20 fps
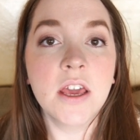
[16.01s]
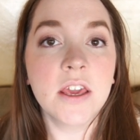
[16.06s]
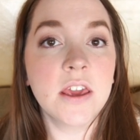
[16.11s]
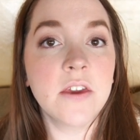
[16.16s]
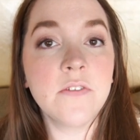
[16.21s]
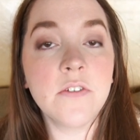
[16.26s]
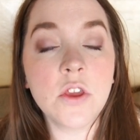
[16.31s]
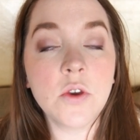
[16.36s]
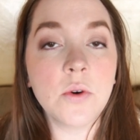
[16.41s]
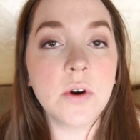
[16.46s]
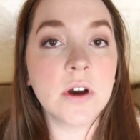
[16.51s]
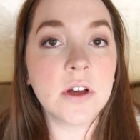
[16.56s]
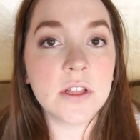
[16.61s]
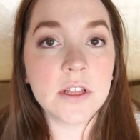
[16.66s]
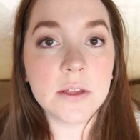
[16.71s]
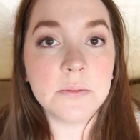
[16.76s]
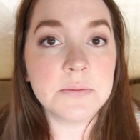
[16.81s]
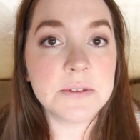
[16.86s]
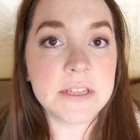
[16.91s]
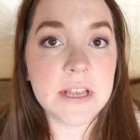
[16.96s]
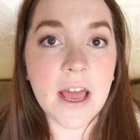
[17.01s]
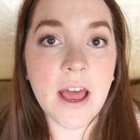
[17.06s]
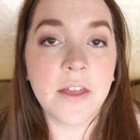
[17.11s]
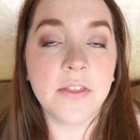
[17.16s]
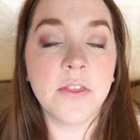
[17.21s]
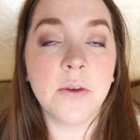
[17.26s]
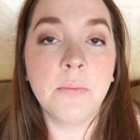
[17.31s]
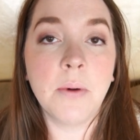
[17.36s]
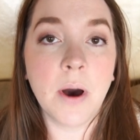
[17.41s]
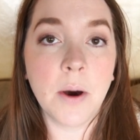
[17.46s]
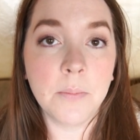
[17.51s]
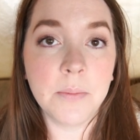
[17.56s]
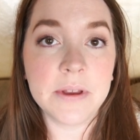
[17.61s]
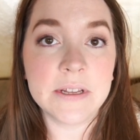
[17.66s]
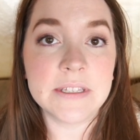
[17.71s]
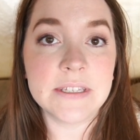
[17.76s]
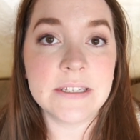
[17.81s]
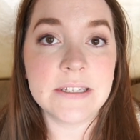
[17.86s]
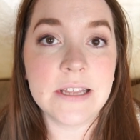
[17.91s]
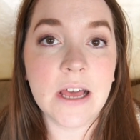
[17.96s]
giving you a glimpse at the pump
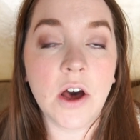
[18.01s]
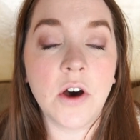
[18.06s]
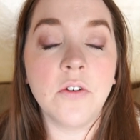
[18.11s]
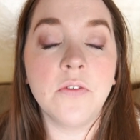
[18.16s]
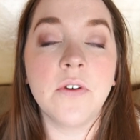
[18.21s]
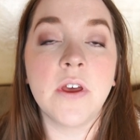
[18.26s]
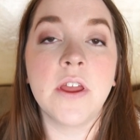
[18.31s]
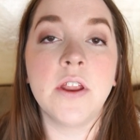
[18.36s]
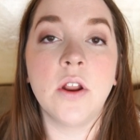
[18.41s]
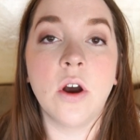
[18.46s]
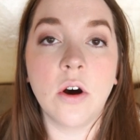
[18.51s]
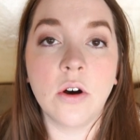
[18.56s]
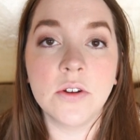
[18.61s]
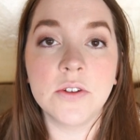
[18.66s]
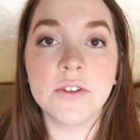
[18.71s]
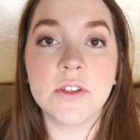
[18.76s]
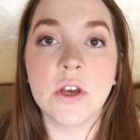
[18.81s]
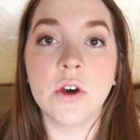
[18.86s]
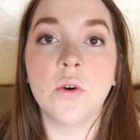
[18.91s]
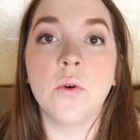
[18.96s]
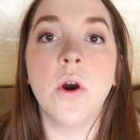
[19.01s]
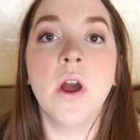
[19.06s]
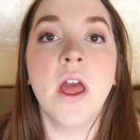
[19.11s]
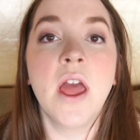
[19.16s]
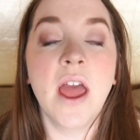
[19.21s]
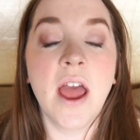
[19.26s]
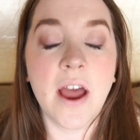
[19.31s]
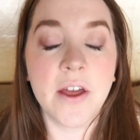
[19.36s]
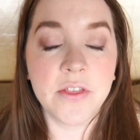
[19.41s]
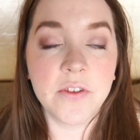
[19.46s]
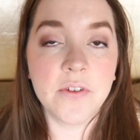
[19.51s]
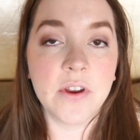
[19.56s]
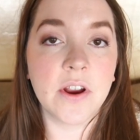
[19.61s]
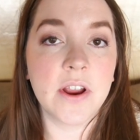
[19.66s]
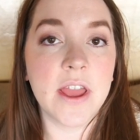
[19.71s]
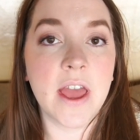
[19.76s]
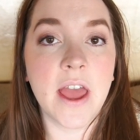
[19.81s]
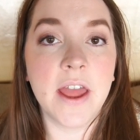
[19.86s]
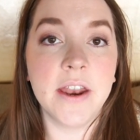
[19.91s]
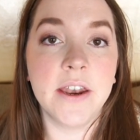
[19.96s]
itself, and also at the
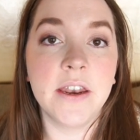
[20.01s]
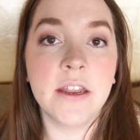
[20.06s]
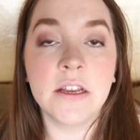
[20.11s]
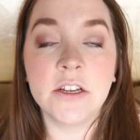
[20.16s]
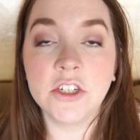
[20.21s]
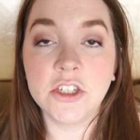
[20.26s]
very end,